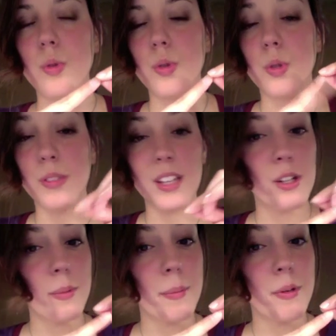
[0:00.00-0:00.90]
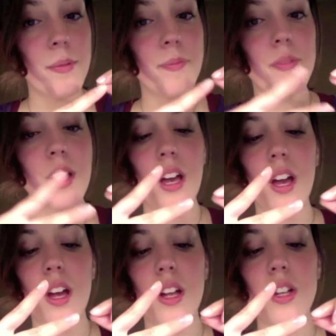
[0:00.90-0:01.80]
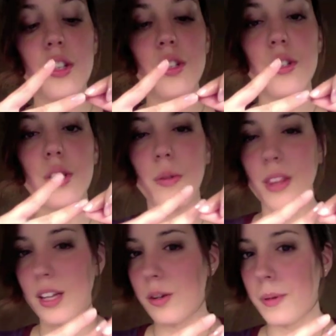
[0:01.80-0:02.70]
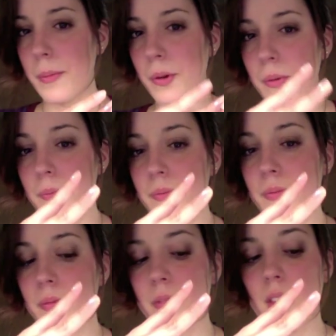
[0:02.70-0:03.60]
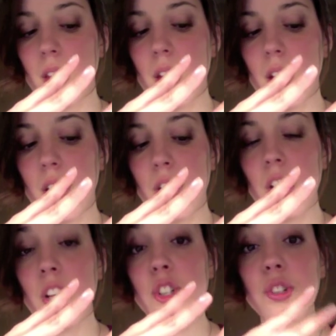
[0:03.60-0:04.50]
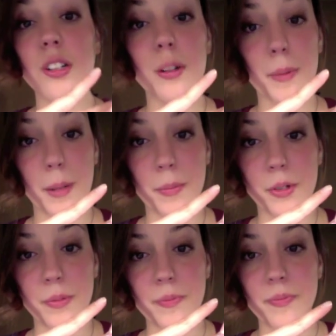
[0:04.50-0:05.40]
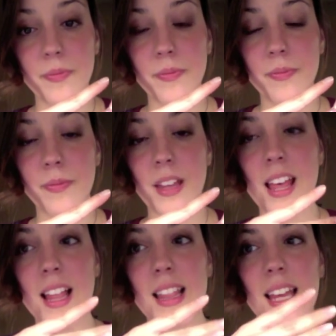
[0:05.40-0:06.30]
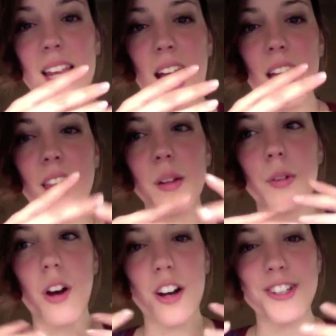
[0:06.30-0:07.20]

do think are people, don't think are people, are not sure are people. Like, I think we're all